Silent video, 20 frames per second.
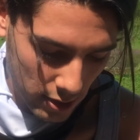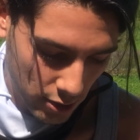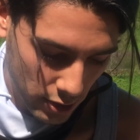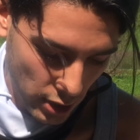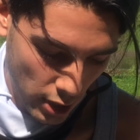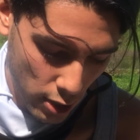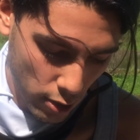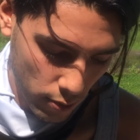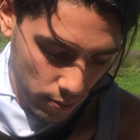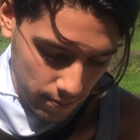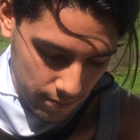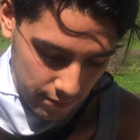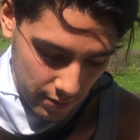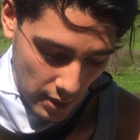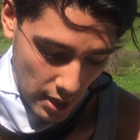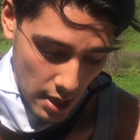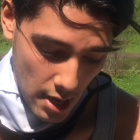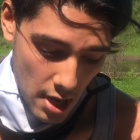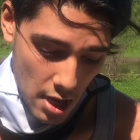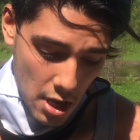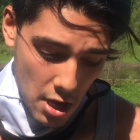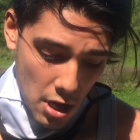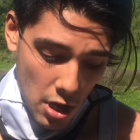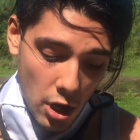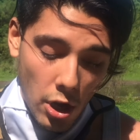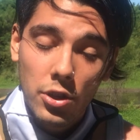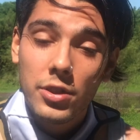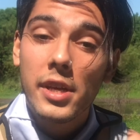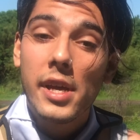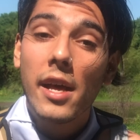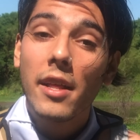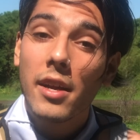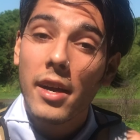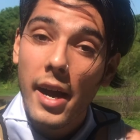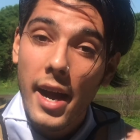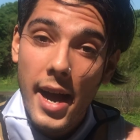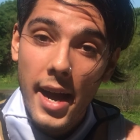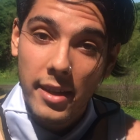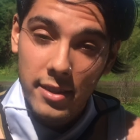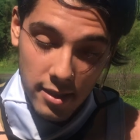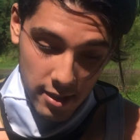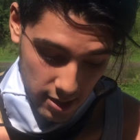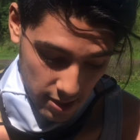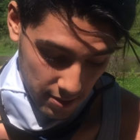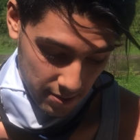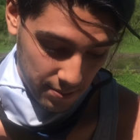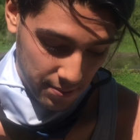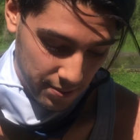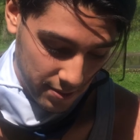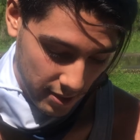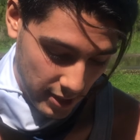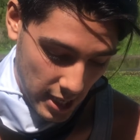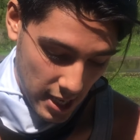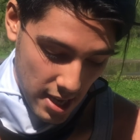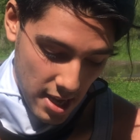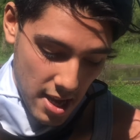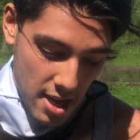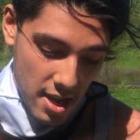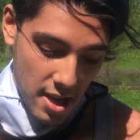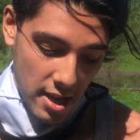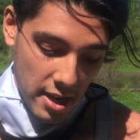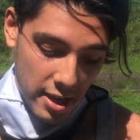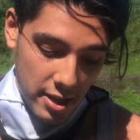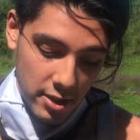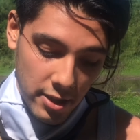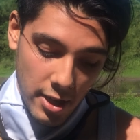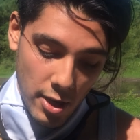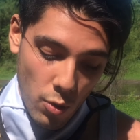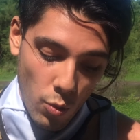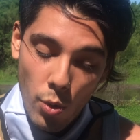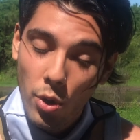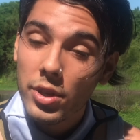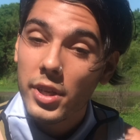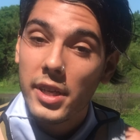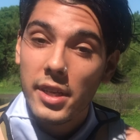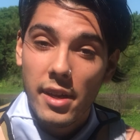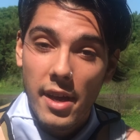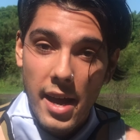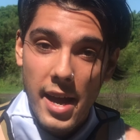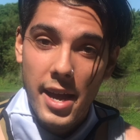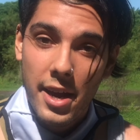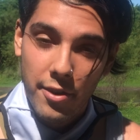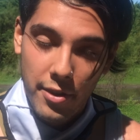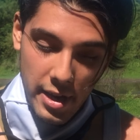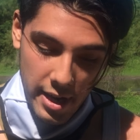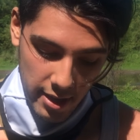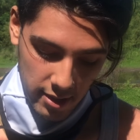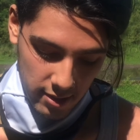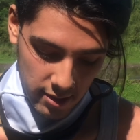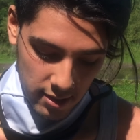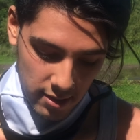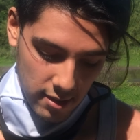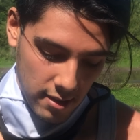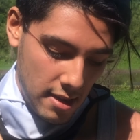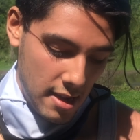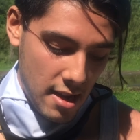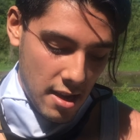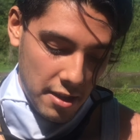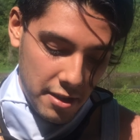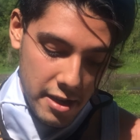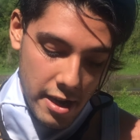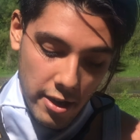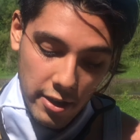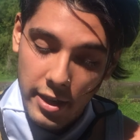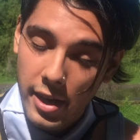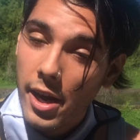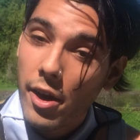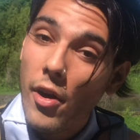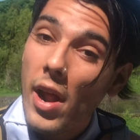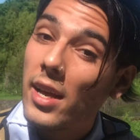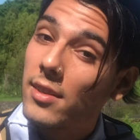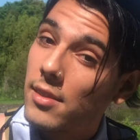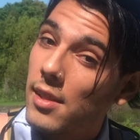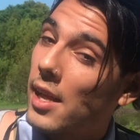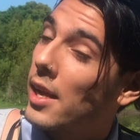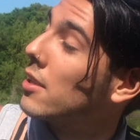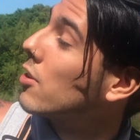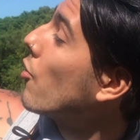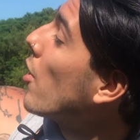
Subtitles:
So, on the other hand, in the wooded areas near the grassland